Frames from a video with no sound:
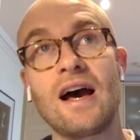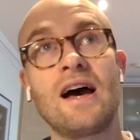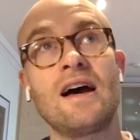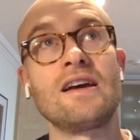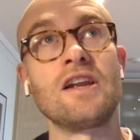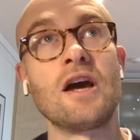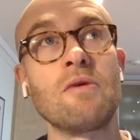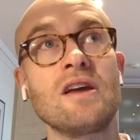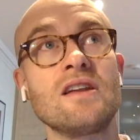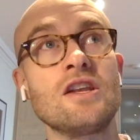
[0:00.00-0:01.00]

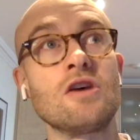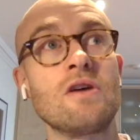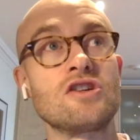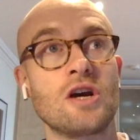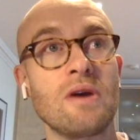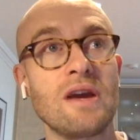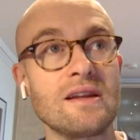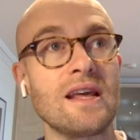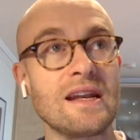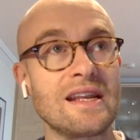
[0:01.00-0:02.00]
in your intro,
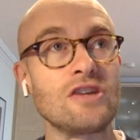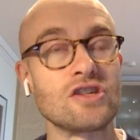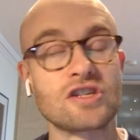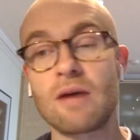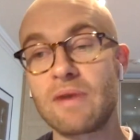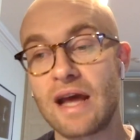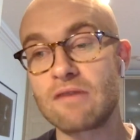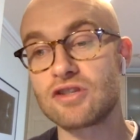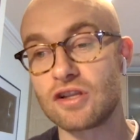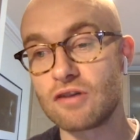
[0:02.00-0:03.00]
it did just come
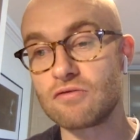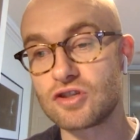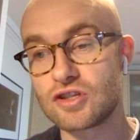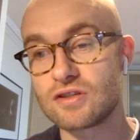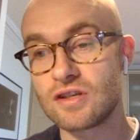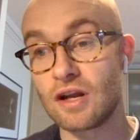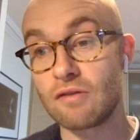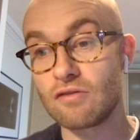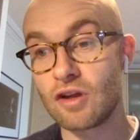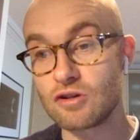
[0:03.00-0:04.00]
down to those,
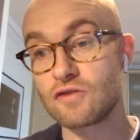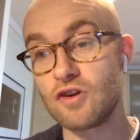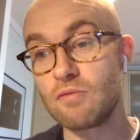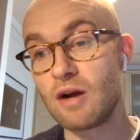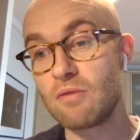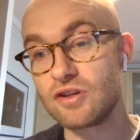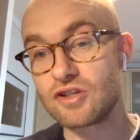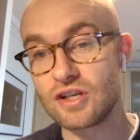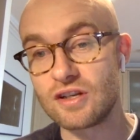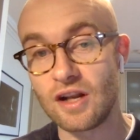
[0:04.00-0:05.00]
those few moments.